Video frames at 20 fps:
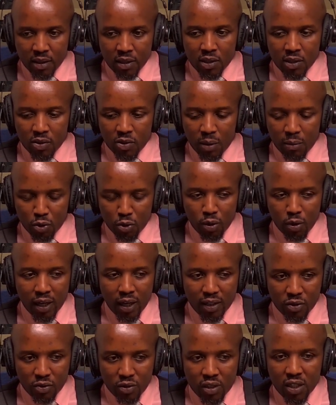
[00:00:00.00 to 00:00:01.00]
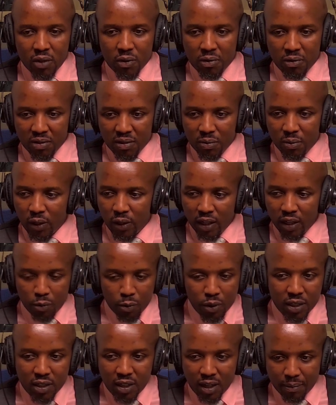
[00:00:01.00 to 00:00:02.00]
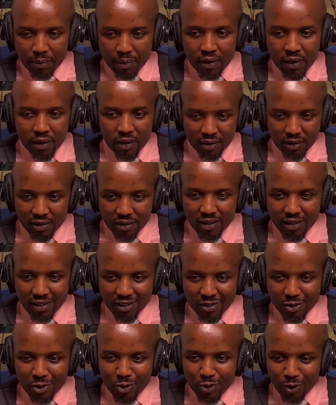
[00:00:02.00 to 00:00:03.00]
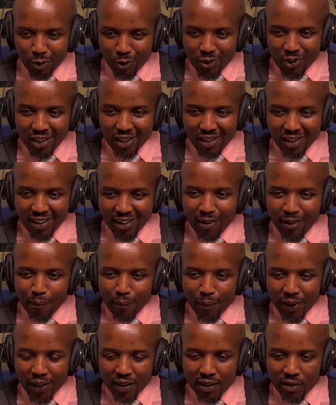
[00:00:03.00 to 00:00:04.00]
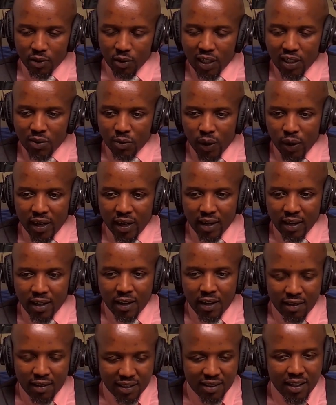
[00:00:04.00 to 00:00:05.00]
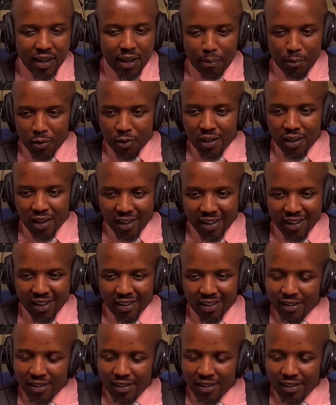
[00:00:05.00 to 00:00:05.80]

So I'm sure, like today we've spoken, Winnie is going to lodge a complaint. that's why that's about her hair.